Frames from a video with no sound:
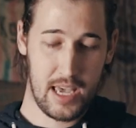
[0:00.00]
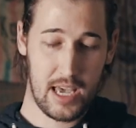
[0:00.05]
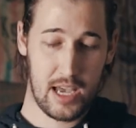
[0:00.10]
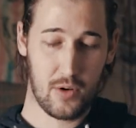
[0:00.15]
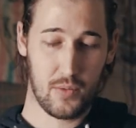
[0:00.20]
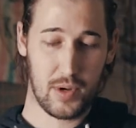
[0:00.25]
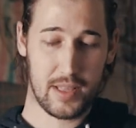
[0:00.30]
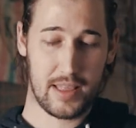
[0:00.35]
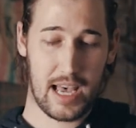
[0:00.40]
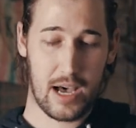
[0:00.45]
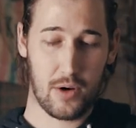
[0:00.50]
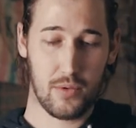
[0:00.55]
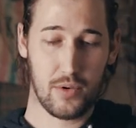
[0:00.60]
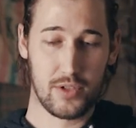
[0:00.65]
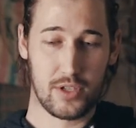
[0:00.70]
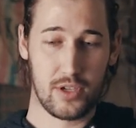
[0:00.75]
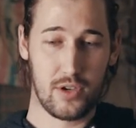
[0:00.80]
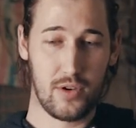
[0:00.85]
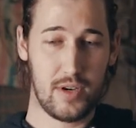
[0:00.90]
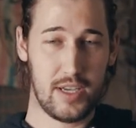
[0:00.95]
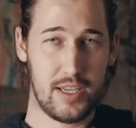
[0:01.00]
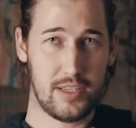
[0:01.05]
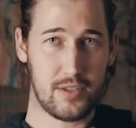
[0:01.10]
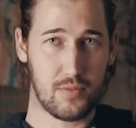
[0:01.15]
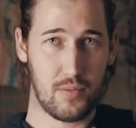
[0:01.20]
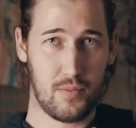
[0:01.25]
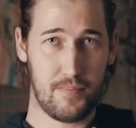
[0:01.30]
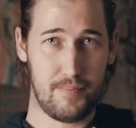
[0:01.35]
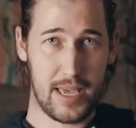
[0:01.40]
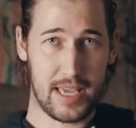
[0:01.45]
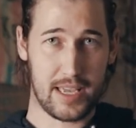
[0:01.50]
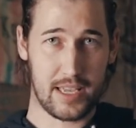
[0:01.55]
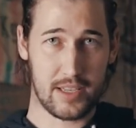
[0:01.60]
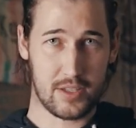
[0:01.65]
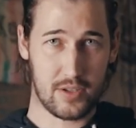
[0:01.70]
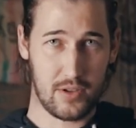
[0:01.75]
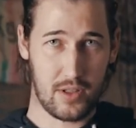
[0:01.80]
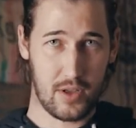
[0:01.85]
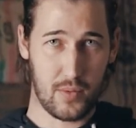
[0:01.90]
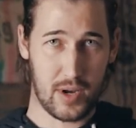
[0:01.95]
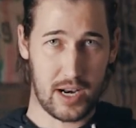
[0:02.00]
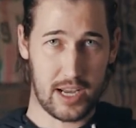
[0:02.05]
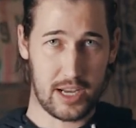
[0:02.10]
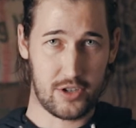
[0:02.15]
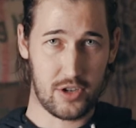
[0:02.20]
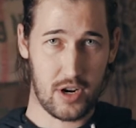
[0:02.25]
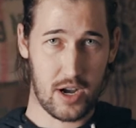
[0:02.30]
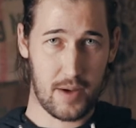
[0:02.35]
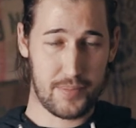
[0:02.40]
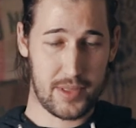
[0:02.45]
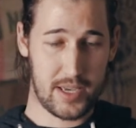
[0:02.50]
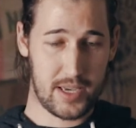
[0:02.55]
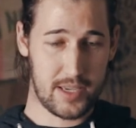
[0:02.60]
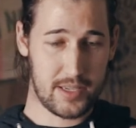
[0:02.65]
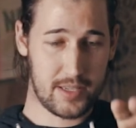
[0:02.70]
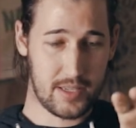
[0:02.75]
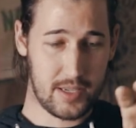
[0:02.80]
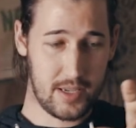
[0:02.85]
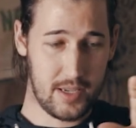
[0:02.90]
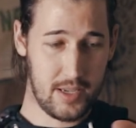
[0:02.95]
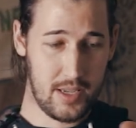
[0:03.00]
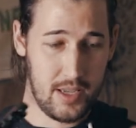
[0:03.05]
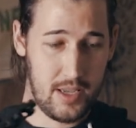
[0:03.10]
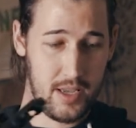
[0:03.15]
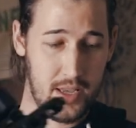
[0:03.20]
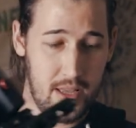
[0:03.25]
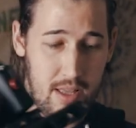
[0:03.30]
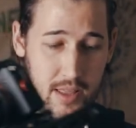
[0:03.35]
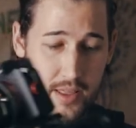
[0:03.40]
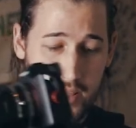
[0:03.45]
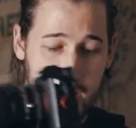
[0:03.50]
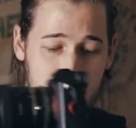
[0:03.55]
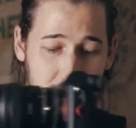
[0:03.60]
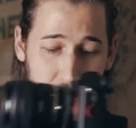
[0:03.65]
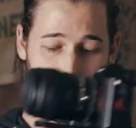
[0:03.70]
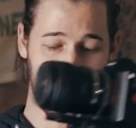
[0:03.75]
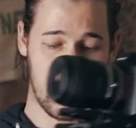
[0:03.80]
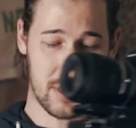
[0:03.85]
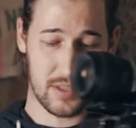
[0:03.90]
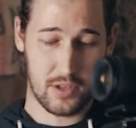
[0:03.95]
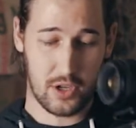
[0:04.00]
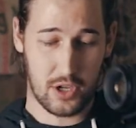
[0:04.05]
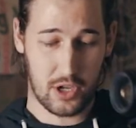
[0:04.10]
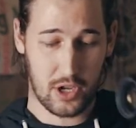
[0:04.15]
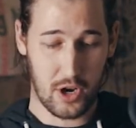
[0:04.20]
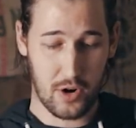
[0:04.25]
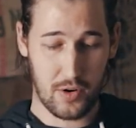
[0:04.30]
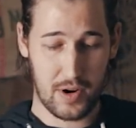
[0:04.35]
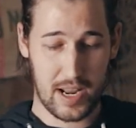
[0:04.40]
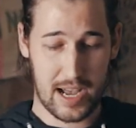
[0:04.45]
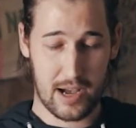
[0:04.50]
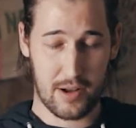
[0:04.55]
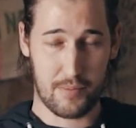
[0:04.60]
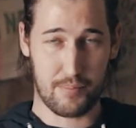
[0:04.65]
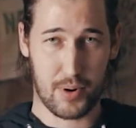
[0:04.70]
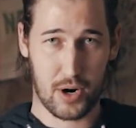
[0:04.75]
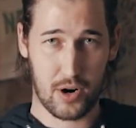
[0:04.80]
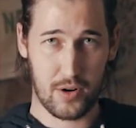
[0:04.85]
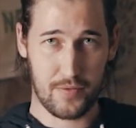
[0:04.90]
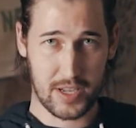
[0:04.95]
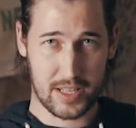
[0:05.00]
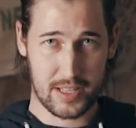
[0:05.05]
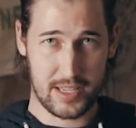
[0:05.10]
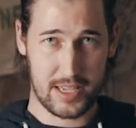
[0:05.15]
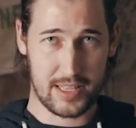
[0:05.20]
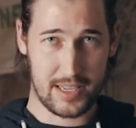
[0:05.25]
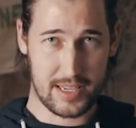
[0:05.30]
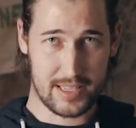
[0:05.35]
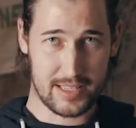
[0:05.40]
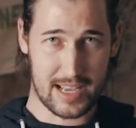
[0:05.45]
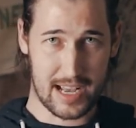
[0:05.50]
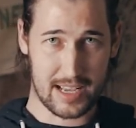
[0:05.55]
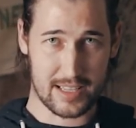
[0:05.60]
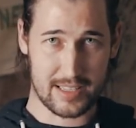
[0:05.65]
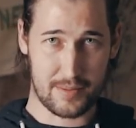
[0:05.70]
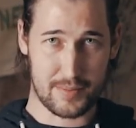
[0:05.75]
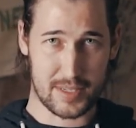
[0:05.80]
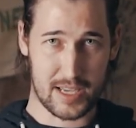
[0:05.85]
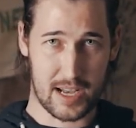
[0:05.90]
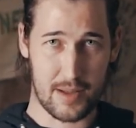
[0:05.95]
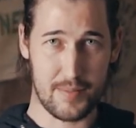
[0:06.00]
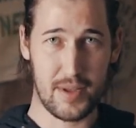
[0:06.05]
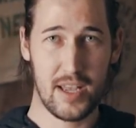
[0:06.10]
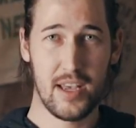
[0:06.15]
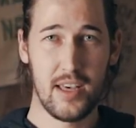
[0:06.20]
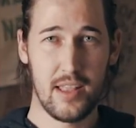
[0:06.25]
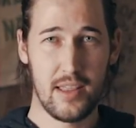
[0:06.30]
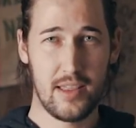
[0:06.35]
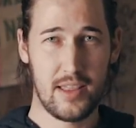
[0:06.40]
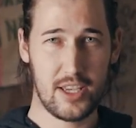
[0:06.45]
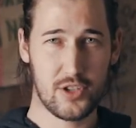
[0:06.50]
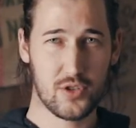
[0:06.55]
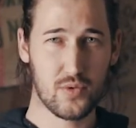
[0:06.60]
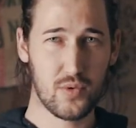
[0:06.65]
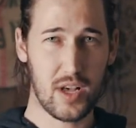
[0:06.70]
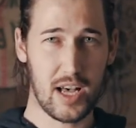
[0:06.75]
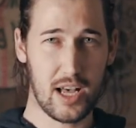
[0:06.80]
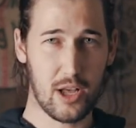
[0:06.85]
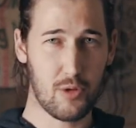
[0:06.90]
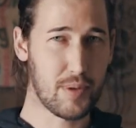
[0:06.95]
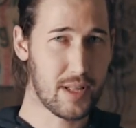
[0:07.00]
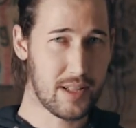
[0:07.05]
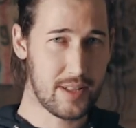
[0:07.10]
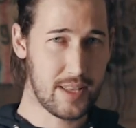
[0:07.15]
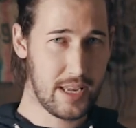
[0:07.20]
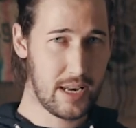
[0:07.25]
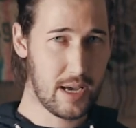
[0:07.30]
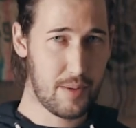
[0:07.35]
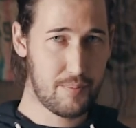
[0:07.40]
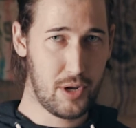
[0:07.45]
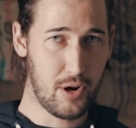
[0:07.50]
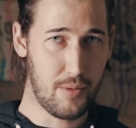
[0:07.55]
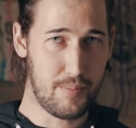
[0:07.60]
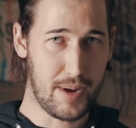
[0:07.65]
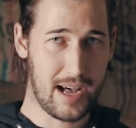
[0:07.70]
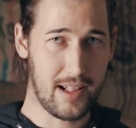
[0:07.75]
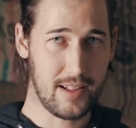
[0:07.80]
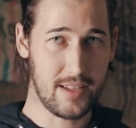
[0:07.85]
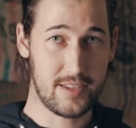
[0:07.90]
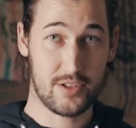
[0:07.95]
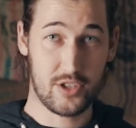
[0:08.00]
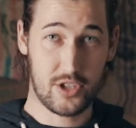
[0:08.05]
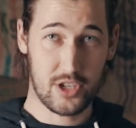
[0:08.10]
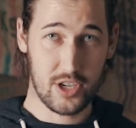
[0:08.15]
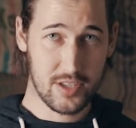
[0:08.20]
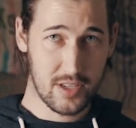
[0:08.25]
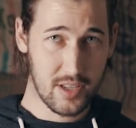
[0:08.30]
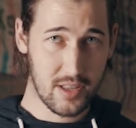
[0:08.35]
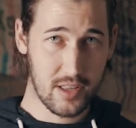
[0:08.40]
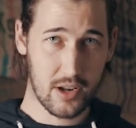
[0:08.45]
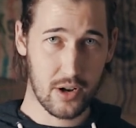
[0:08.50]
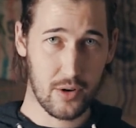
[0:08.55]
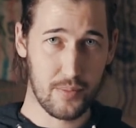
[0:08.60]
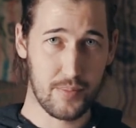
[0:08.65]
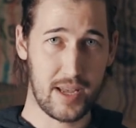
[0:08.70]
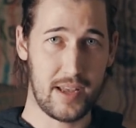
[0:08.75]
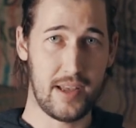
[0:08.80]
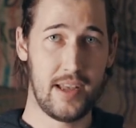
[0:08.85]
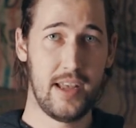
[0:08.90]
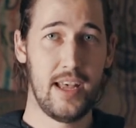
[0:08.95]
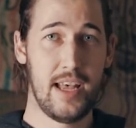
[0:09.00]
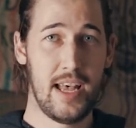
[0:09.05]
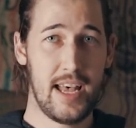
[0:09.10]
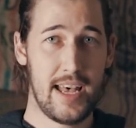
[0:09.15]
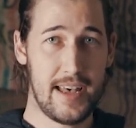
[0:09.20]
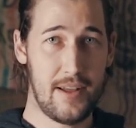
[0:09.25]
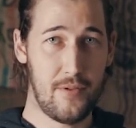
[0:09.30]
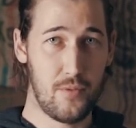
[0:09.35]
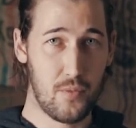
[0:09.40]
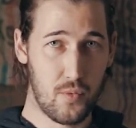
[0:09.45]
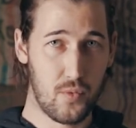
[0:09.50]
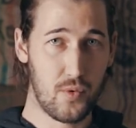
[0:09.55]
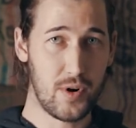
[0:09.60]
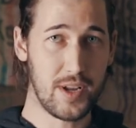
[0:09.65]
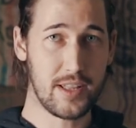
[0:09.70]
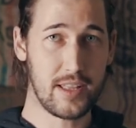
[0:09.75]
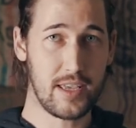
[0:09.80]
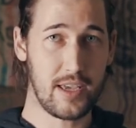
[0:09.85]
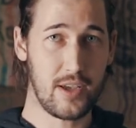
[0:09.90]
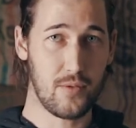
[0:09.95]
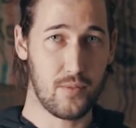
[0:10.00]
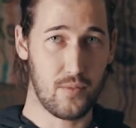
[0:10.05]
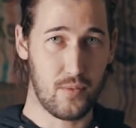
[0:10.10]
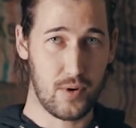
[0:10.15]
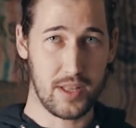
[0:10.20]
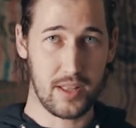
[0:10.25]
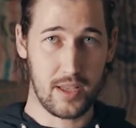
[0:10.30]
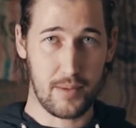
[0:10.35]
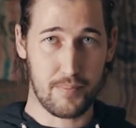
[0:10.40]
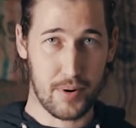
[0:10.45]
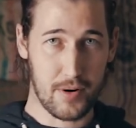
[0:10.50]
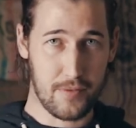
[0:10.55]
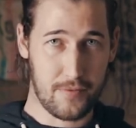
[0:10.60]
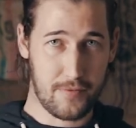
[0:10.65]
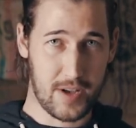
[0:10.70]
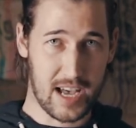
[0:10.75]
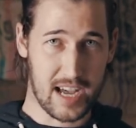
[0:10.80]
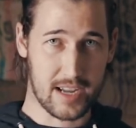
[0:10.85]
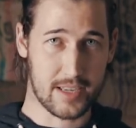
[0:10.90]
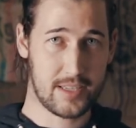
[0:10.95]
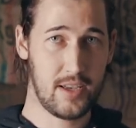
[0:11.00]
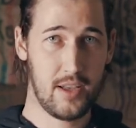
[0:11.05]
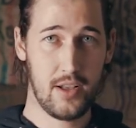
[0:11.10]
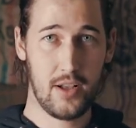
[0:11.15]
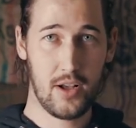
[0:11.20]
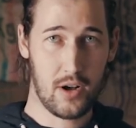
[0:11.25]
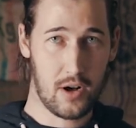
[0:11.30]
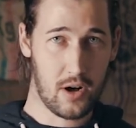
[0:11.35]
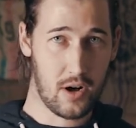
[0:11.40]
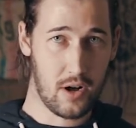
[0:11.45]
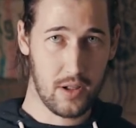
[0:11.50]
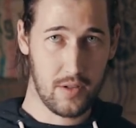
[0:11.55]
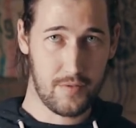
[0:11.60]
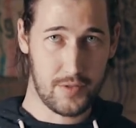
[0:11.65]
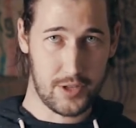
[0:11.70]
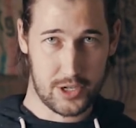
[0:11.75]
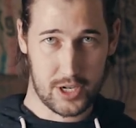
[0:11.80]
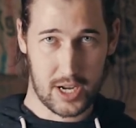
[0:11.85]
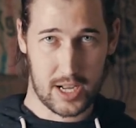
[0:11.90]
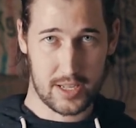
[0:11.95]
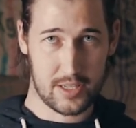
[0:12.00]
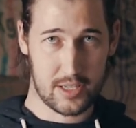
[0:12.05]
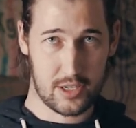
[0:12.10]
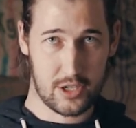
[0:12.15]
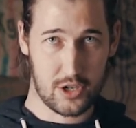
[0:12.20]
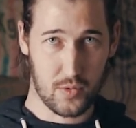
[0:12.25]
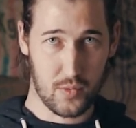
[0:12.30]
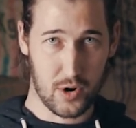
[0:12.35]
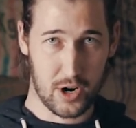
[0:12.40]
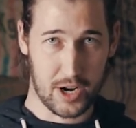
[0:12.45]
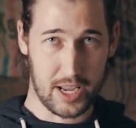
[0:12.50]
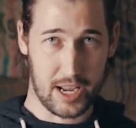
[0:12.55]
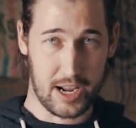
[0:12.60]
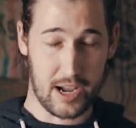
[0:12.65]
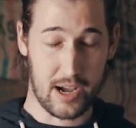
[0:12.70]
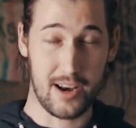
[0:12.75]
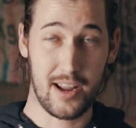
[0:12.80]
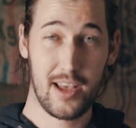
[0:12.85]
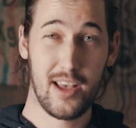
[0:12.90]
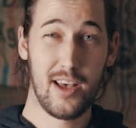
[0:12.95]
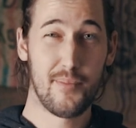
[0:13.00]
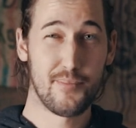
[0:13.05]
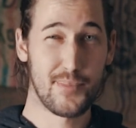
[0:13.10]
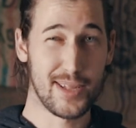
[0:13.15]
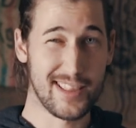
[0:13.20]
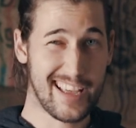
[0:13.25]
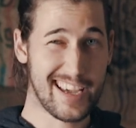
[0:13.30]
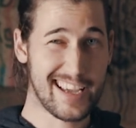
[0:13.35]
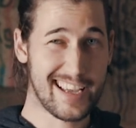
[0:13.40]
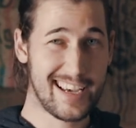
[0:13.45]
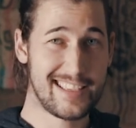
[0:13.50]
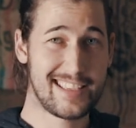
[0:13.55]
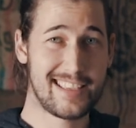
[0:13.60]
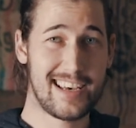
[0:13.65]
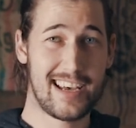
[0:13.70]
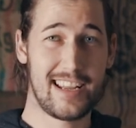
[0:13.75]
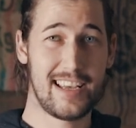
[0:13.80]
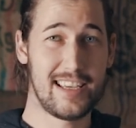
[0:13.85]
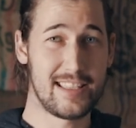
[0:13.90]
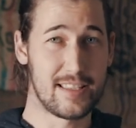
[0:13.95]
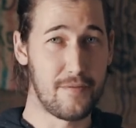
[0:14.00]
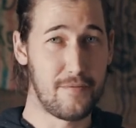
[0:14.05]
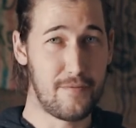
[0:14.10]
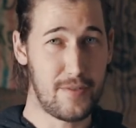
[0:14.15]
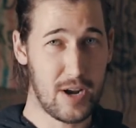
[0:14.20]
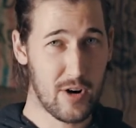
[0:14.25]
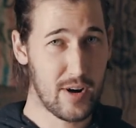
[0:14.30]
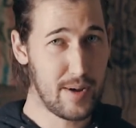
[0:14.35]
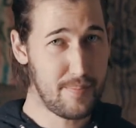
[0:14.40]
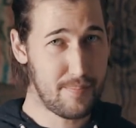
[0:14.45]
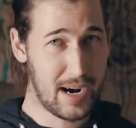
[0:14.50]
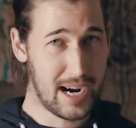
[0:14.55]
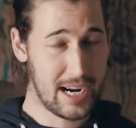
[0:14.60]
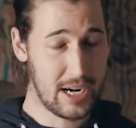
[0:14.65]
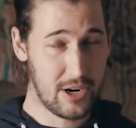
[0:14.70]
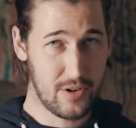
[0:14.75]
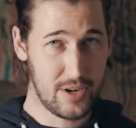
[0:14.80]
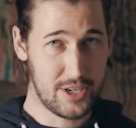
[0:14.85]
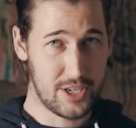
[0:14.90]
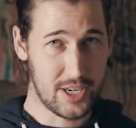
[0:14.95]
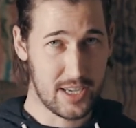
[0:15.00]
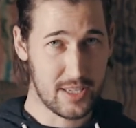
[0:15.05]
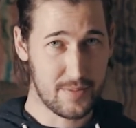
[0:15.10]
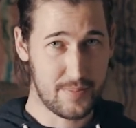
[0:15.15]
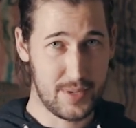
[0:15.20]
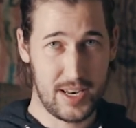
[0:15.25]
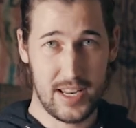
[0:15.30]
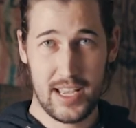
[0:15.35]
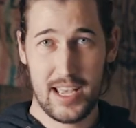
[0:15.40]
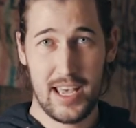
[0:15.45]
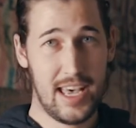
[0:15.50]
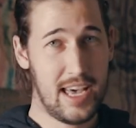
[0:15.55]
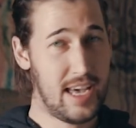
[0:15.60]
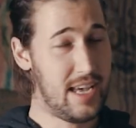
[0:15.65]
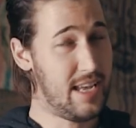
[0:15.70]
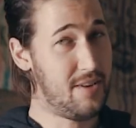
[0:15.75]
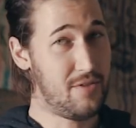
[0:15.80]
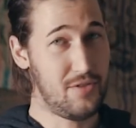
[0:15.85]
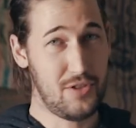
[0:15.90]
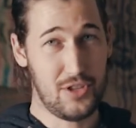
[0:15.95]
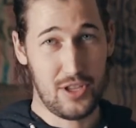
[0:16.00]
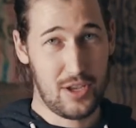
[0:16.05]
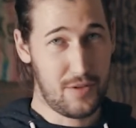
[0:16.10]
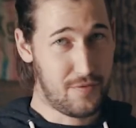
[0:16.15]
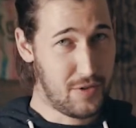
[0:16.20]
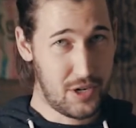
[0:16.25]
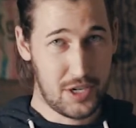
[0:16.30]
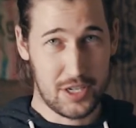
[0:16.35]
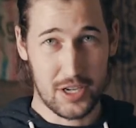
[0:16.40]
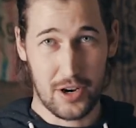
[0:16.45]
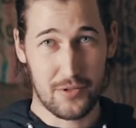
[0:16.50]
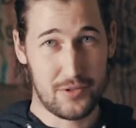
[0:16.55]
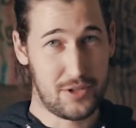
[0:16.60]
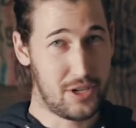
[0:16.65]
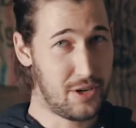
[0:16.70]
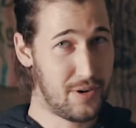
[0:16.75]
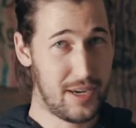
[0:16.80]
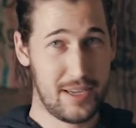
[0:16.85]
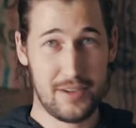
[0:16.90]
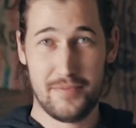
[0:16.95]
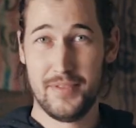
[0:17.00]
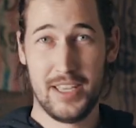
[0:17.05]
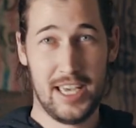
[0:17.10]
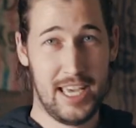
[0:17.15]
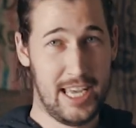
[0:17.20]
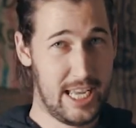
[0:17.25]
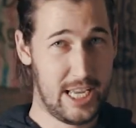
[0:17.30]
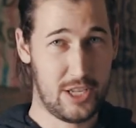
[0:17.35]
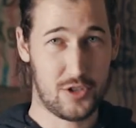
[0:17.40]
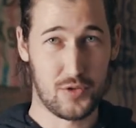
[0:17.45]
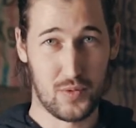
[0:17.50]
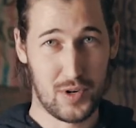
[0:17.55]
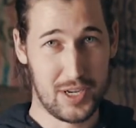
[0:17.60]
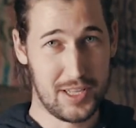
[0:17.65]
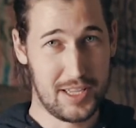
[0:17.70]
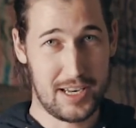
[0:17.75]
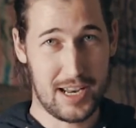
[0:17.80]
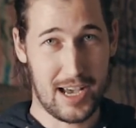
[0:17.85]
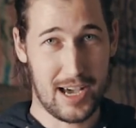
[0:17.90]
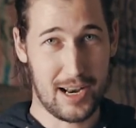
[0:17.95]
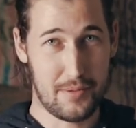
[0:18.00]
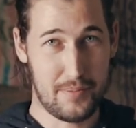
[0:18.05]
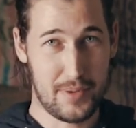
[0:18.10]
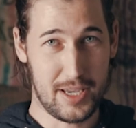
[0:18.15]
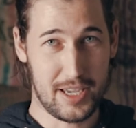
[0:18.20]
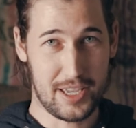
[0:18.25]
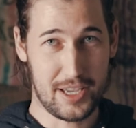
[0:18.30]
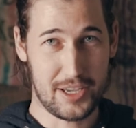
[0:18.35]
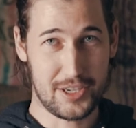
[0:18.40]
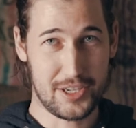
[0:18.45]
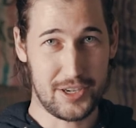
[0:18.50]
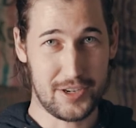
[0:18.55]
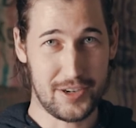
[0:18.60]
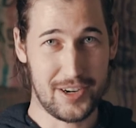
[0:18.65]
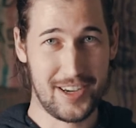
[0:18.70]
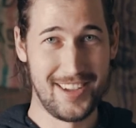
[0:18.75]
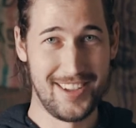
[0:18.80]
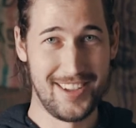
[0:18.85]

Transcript: And what that will do is make it so that when I drop this, these will go down perfectly at the exact same time. This will help clean up your balance just a little bit and really, really perfect all of the shots that you're working on. But like I said, it's a very minor adjustment, and if you don't do it, it's really not a big issue.